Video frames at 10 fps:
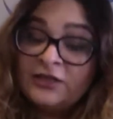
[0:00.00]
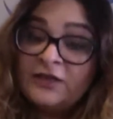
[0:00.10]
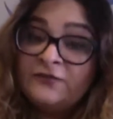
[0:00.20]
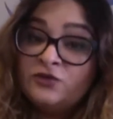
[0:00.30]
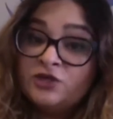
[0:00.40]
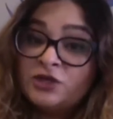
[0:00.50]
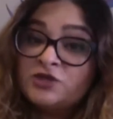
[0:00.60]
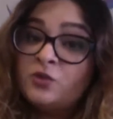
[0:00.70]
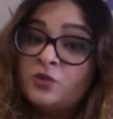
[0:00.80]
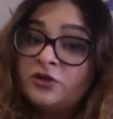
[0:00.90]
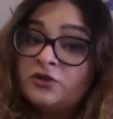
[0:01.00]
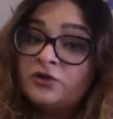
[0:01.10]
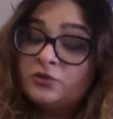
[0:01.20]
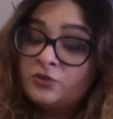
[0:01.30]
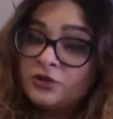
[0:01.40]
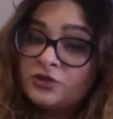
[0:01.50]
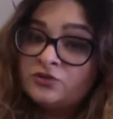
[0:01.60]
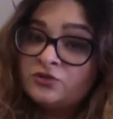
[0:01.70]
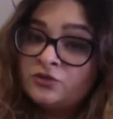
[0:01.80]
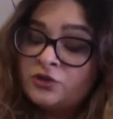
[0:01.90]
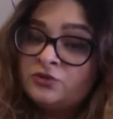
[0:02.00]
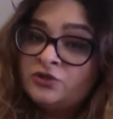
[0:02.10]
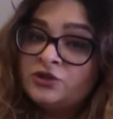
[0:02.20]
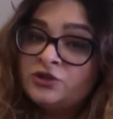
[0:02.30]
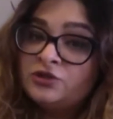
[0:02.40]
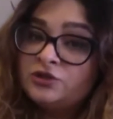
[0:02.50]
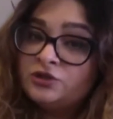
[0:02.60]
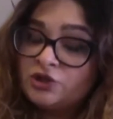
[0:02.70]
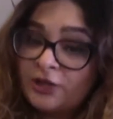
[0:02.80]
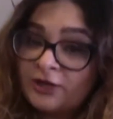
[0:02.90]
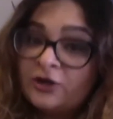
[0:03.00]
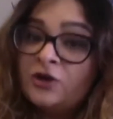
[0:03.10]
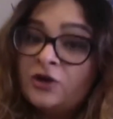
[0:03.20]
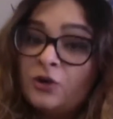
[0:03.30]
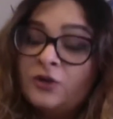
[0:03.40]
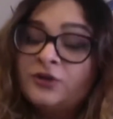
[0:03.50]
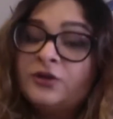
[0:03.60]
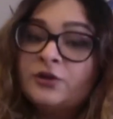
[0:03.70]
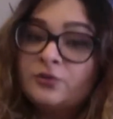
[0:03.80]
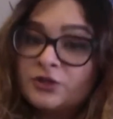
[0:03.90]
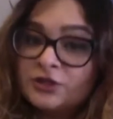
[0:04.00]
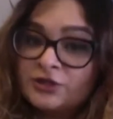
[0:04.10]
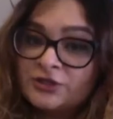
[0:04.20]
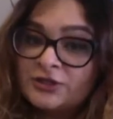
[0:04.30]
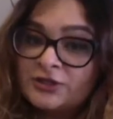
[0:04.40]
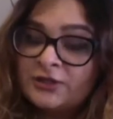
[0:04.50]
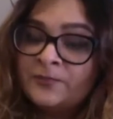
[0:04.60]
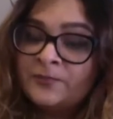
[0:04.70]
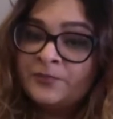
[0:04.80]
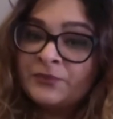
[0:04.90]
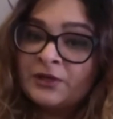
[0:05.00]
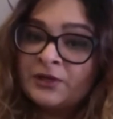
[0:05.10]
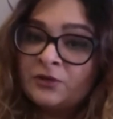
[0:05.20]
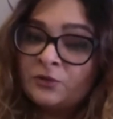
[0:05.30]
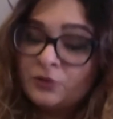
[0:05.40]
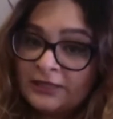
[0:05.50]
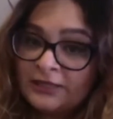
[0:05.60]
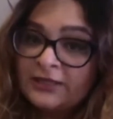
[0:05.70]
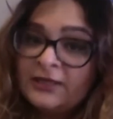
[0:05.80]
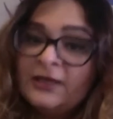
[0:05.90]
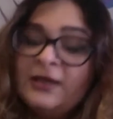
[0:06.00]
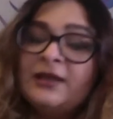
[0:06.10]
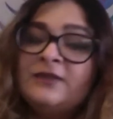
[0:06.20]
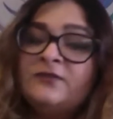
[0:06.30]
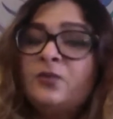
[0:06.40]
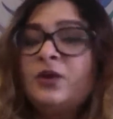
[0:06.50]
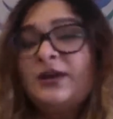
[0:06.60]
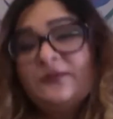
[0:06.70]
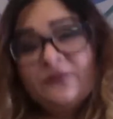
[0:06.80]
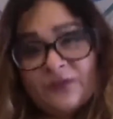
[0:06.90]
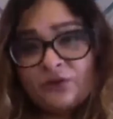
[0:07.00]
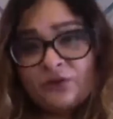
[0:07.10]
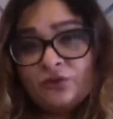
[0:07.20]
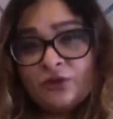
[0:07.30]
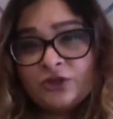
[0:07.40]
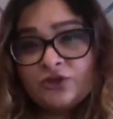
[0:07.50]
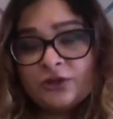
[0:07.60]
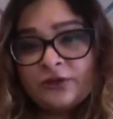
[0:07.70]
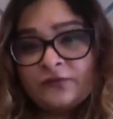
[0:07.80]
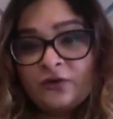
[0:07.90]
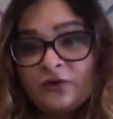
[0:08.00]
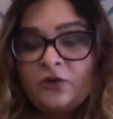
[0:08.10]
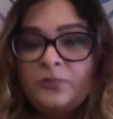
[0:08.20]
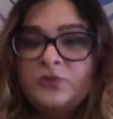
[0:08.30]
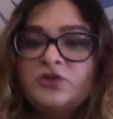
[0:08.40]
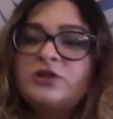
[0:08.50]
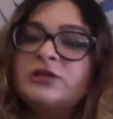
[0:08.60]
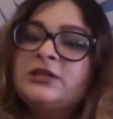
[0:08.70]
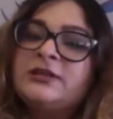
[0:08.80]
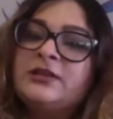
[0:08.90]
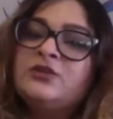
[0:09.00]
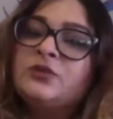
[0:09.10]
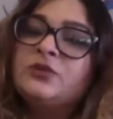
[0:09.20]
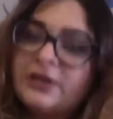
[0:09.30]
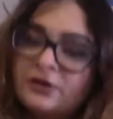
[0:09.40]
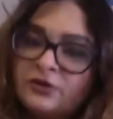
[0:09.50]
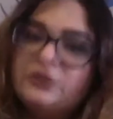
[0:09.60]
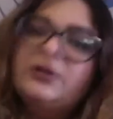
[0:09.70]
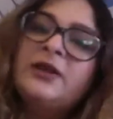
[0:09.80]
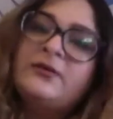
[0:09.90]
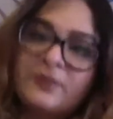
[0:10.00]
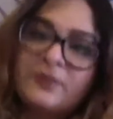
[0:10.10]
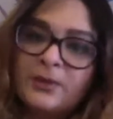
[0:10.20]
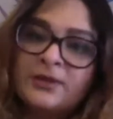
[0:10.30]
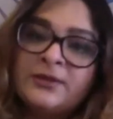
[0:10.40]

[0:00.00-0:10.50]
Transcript: If you just want the recruiters to know, you check on the recruiters only. And if you want everyone to know that you're looking for an opportunity, then you click on everyone.